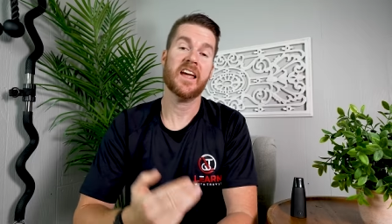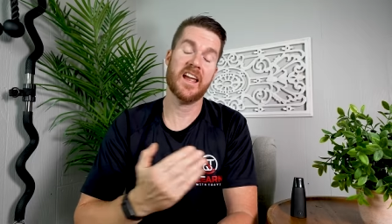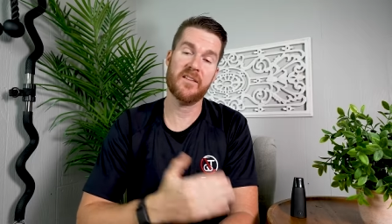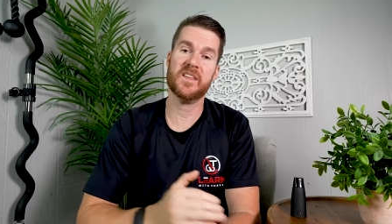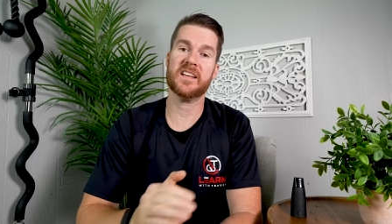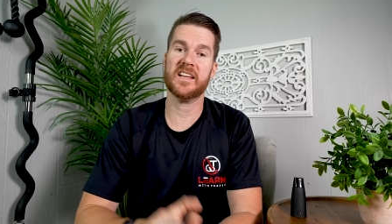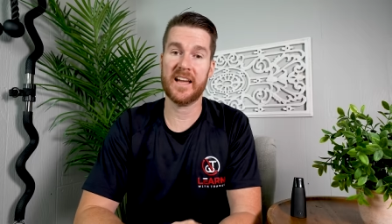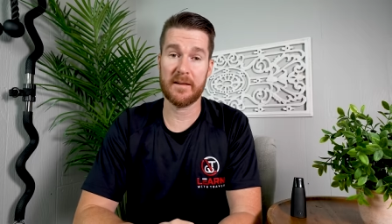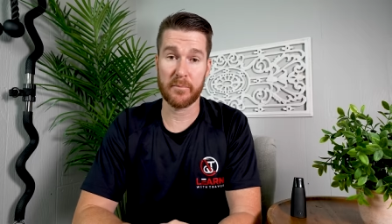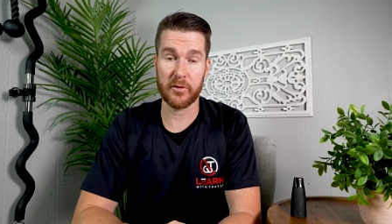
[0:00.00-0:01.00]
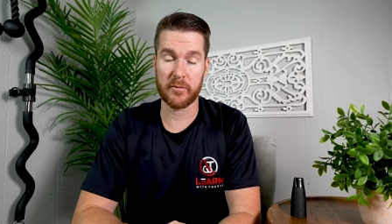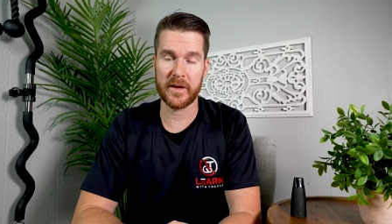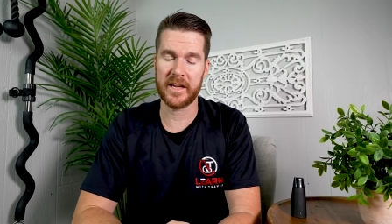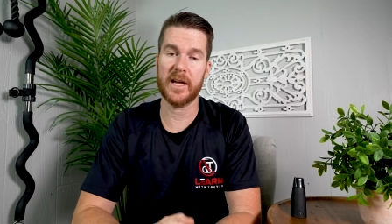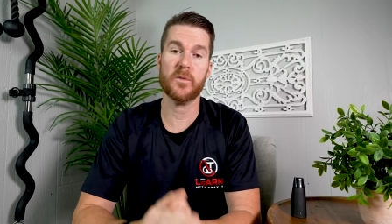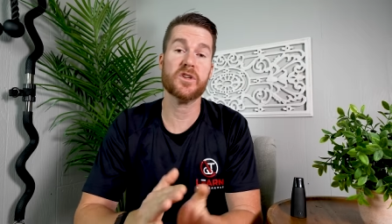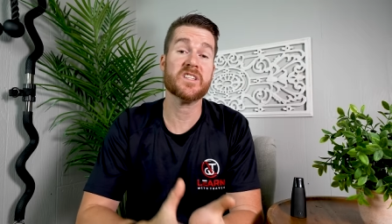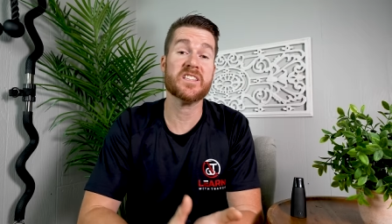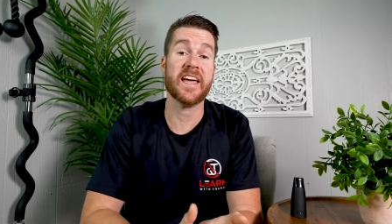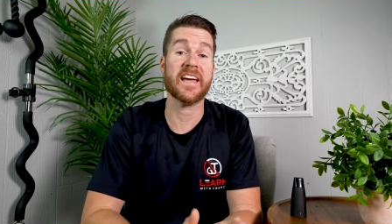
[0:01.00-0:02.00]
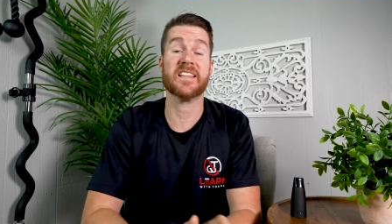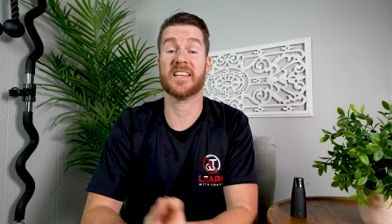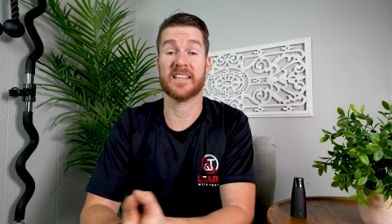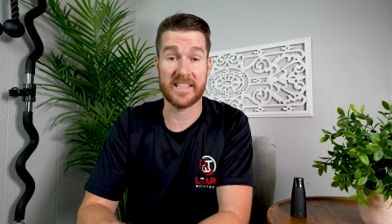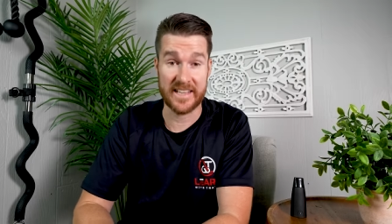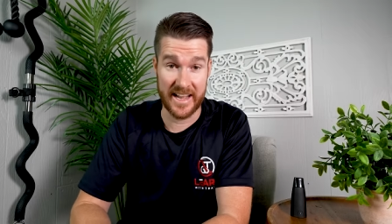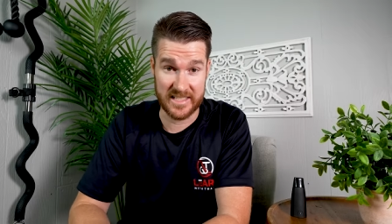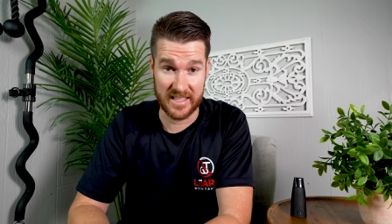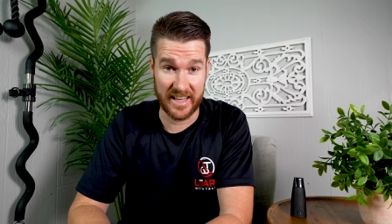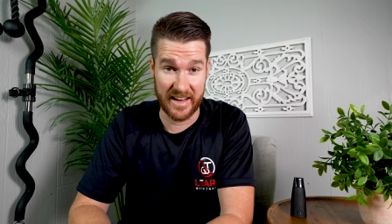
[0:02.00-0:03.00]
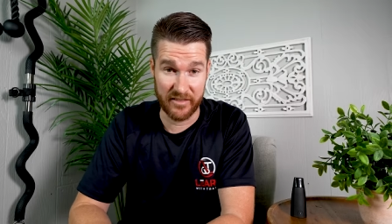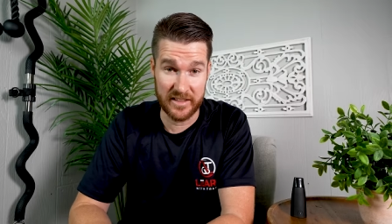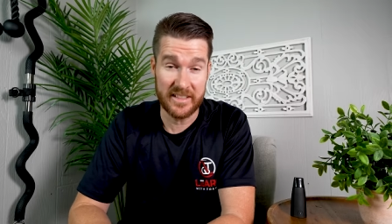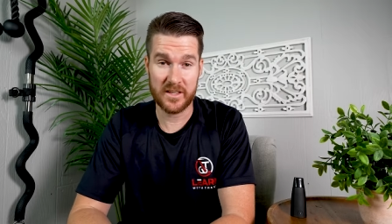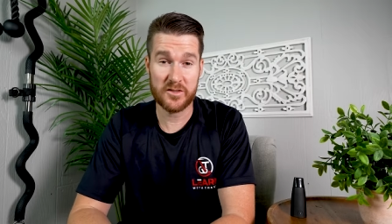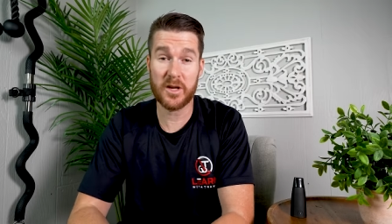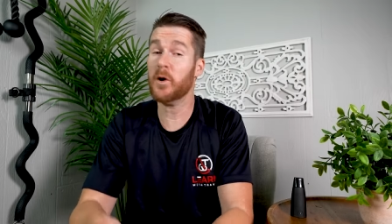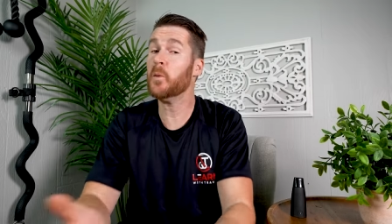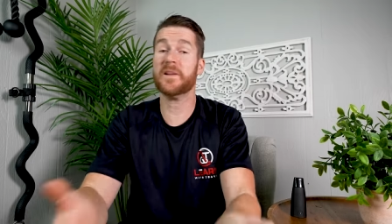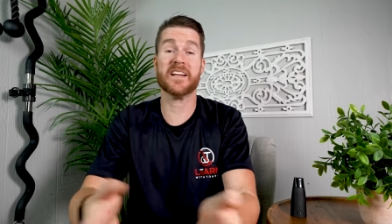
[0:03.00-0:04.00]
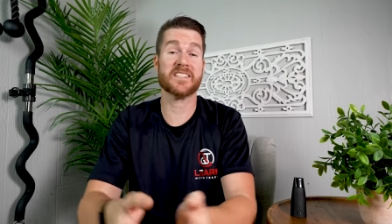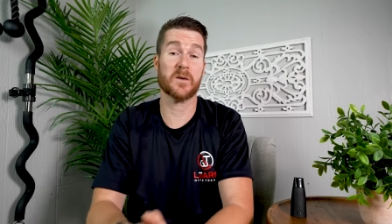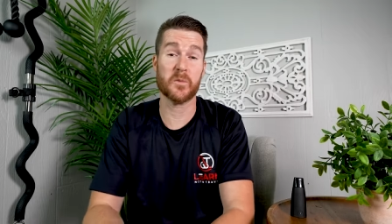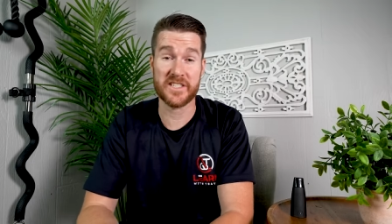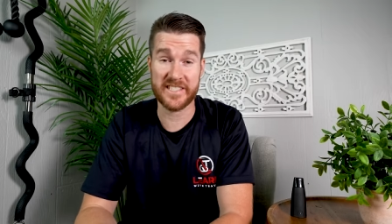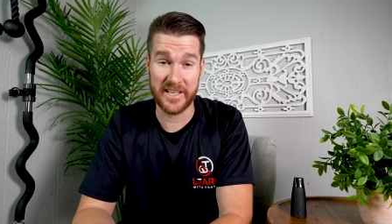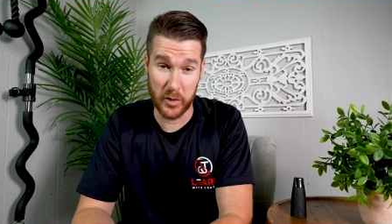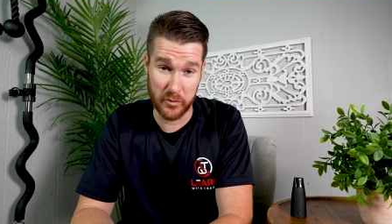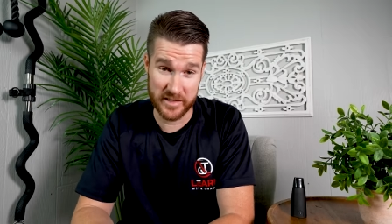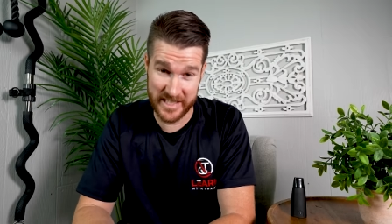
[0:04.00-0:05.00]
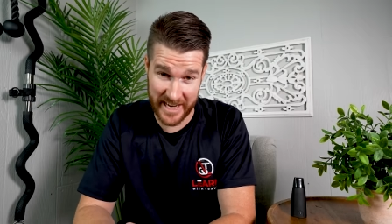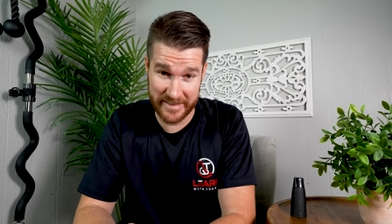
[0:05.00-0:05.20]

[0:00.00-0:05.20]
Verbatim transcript: if they did that improvement, it would just take it to the next level. So I'm hoping that's something we see over time.